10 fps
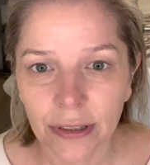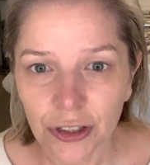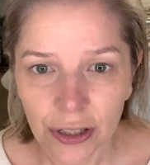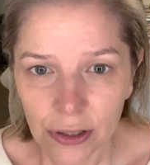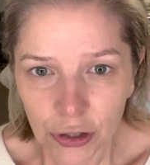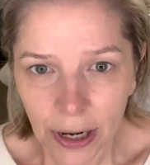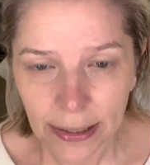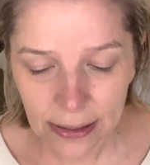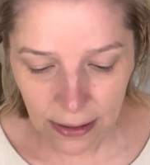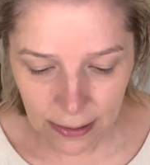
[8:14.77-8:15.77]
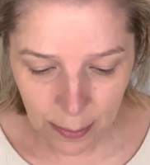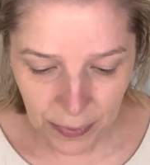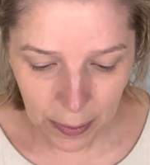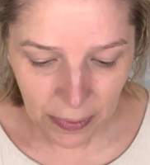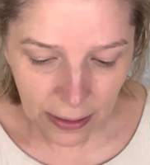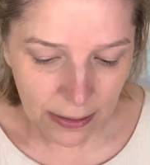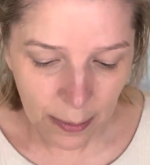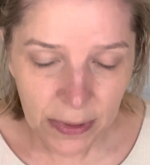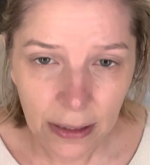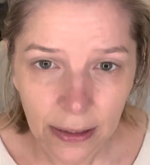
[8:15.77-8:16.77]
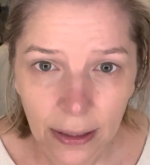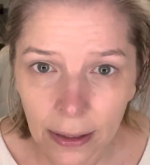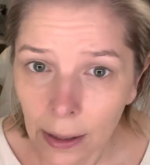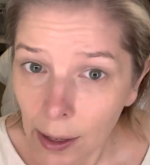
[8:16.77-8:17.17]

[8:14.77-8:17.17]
just try to sell something because I'm selling it.